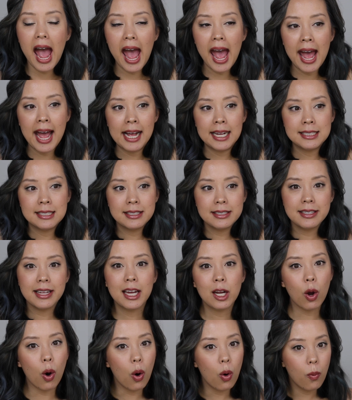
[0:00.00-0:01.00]
And
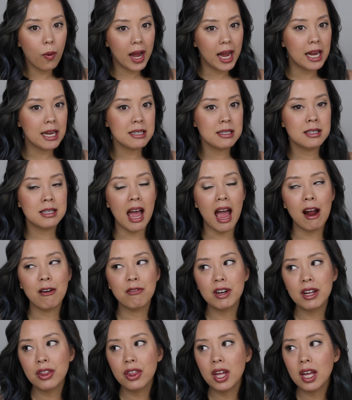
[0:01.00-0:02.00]
like always,
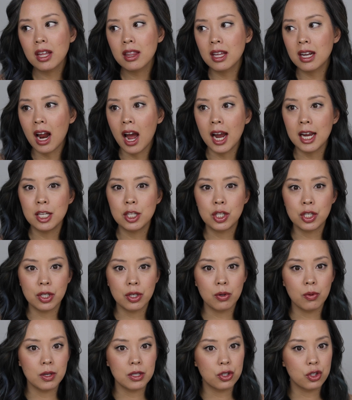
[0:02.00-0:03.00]
everything that I
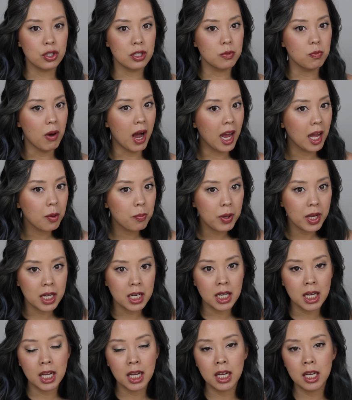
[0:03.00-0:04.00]
do is just my
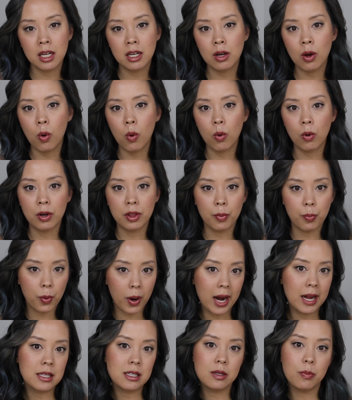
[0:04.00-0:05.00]
opinion or the
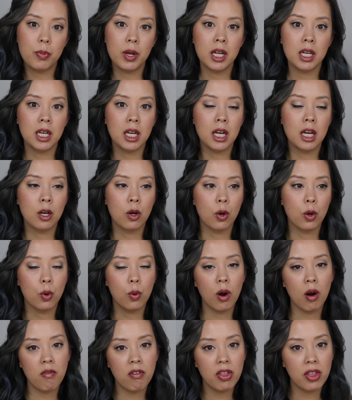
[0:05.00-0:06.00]
brand's opinion or
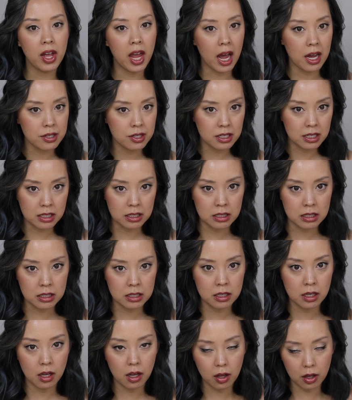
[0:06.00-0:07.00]
whoever the guest is
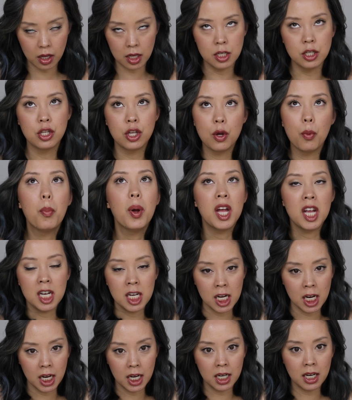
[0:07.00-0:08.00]

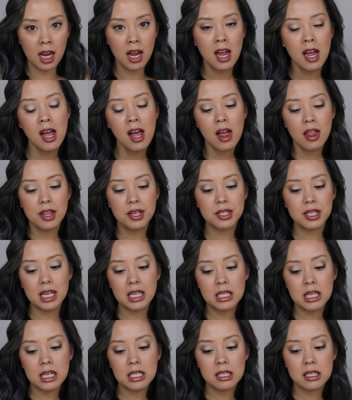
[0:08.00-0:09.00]
opinion. This
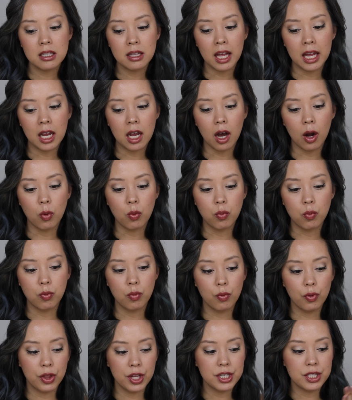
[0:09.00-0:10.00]
isn't like
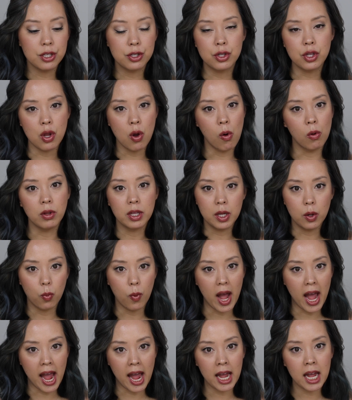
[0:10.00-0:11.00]
this is the only
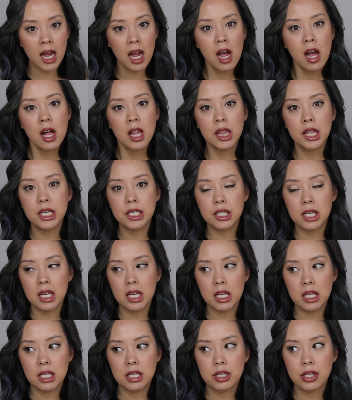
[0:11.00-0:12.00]
way. This
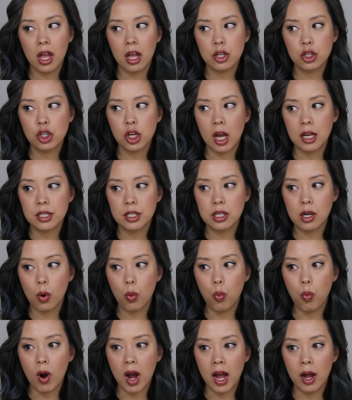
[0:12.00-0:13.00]
is just
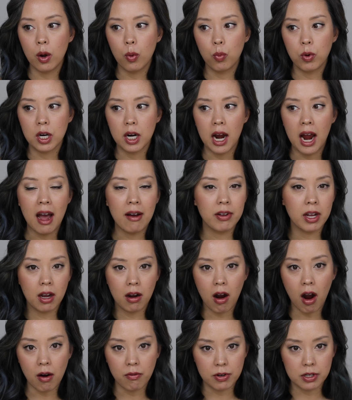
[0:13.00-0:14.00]
what we're having a
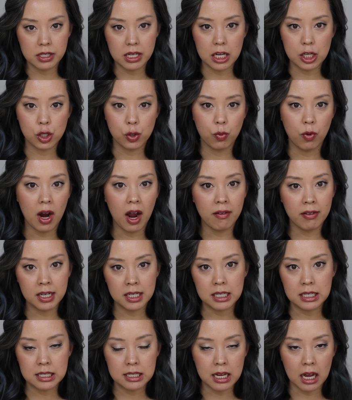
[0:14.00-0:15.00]
conversation. We're having a
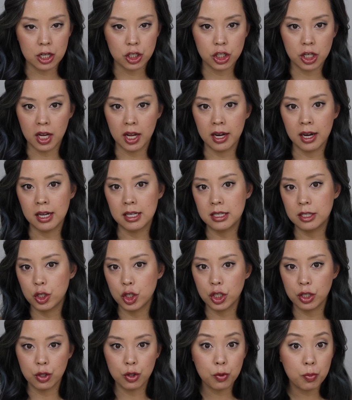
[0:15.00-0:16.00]
discussion. It's
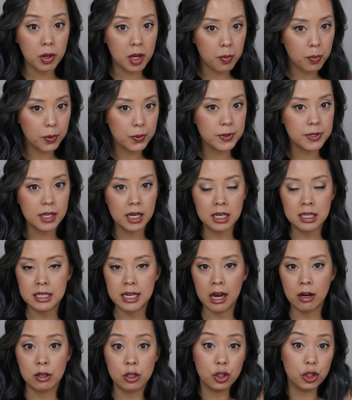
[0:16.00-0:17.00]
two people sitting
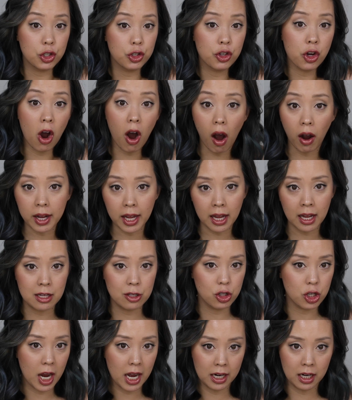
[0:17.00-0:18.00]
down and just talking
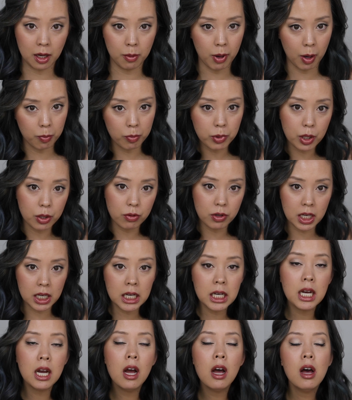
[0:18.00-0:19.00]
and chatting about
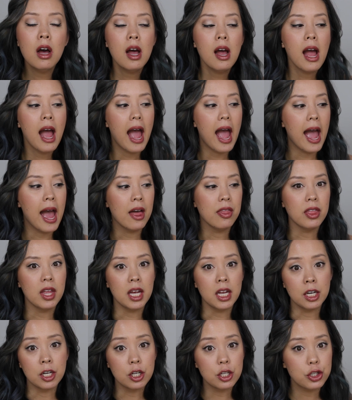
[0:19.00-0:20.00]
beauty and the
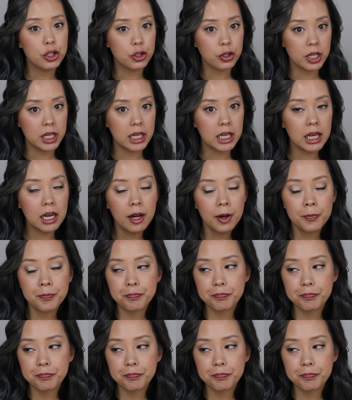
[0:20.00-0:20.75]
industry.